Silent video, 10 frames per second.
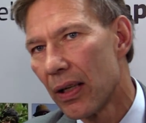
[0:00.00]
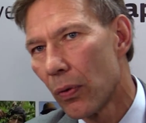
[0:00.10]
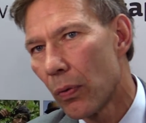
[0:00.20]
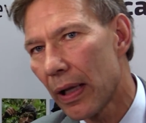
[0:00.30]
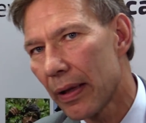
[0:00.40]

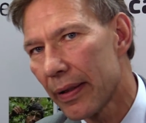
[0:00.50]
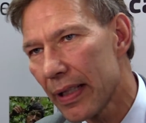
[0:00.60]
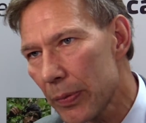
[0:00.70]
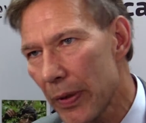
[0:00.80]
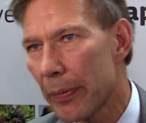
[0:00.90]
well,
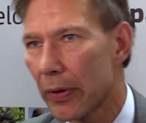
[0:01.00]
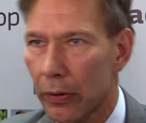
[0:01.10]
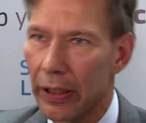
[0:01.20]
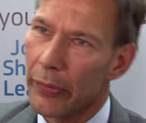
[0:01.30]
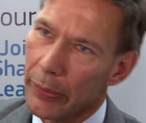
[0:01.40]
these people
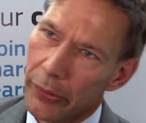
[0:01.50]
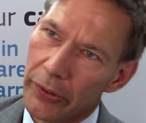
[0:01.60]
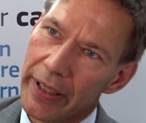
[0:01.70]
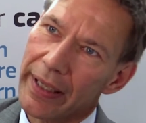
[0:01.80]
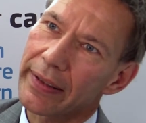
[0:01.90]
could have been
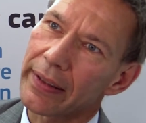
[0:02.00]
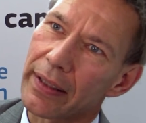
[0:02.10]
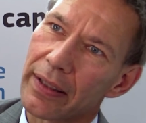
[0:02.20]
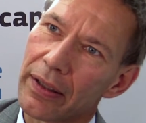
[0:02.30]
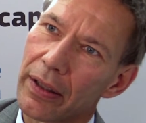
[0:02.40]
protected
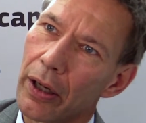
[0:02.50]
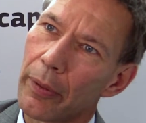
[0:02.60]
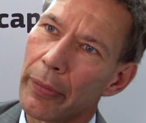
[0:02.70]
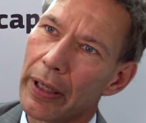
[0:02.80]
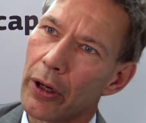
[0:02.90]

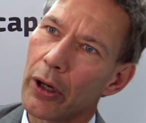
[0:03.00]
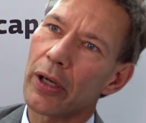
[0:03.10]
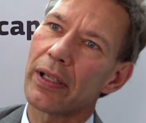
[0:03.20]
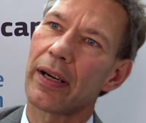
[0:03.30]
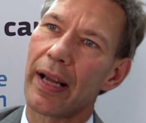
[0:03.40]
by
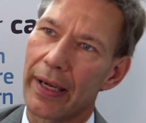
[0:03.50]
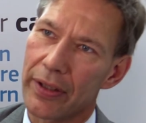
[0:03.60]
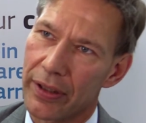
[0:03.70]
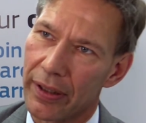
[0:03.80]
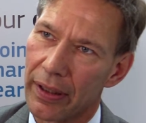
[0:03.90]
earlier
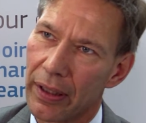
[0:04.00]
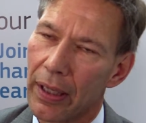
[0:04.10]
action.